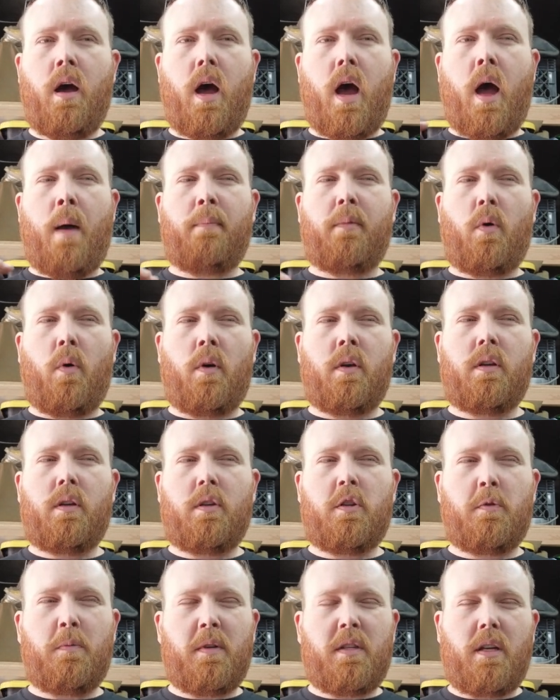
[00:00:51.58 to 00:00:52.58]
I'm going to
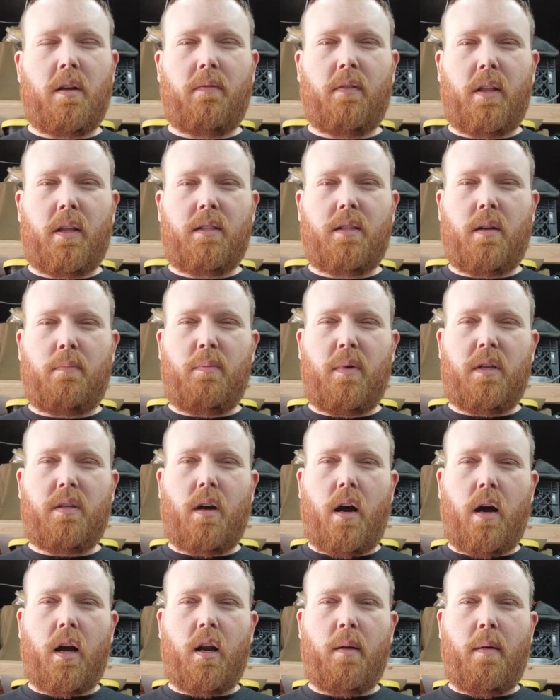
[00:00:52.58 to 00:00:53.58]
specifically t be
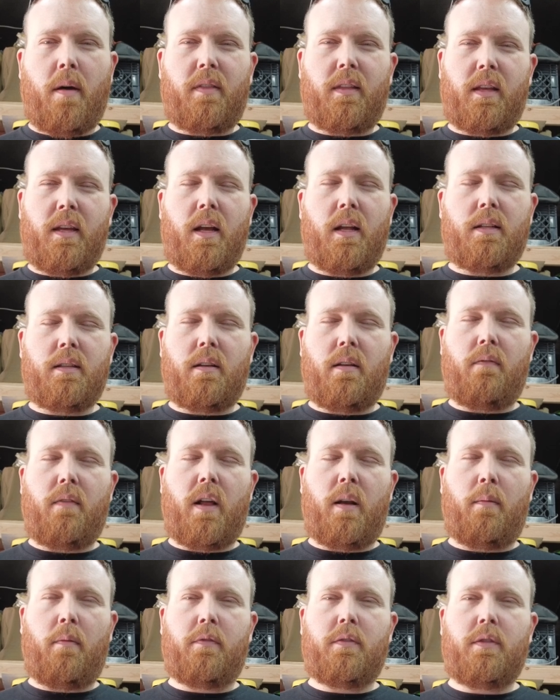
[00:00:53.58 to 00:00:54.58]
talking about the kits
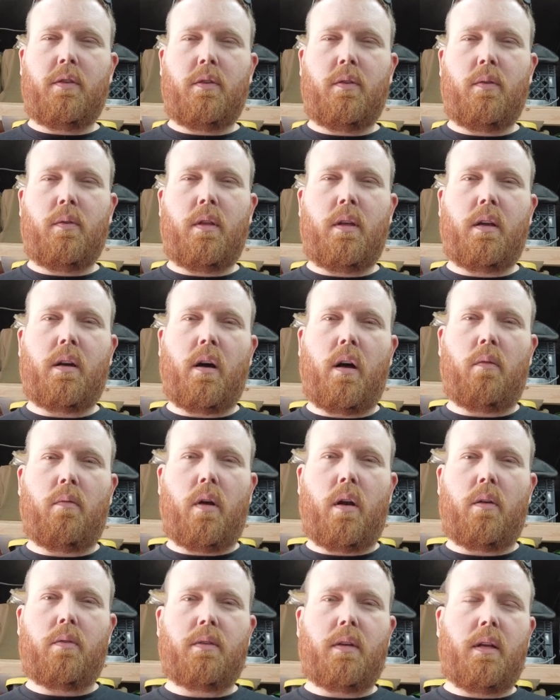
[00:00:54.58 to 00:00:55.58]
available to the
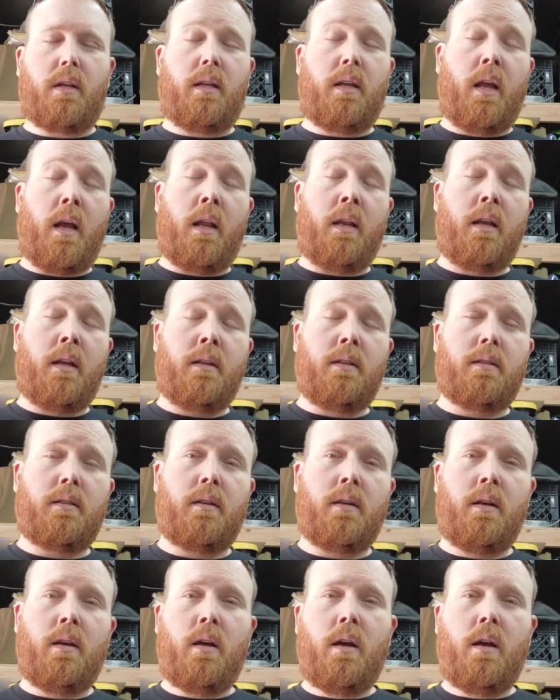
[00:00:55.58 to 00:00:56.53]
Colorados and Canyons,